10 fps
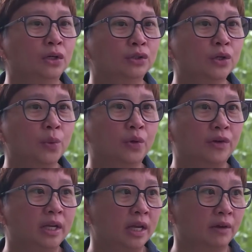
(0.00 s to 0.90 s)
So we
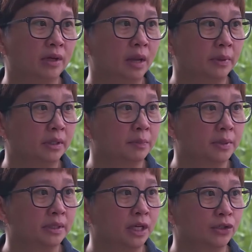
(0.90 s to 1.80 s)
already have a capital
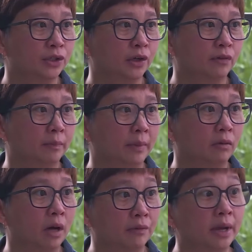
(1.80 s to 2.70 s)
appreciation of about
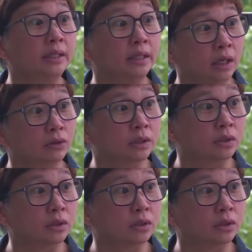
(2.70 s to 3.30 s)
180,000.